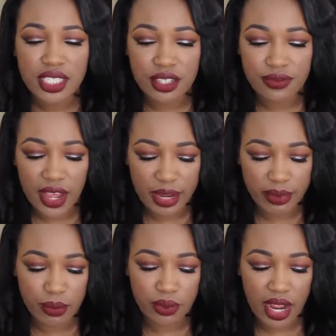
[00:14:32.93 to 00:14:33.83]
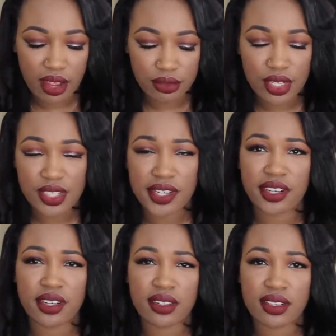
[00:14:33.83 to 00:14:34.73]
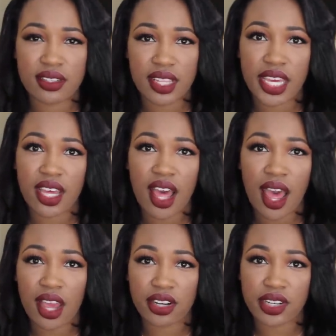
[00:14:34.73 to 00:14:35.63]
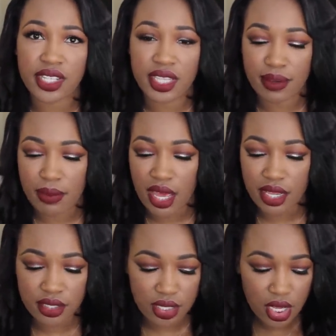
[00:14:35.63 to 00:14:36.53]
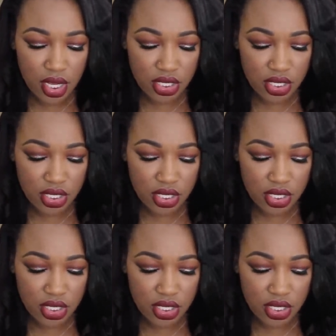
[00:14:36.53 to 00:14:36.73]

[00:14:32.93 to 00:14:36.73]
define my brows because I heard this is like a hot creasing mess.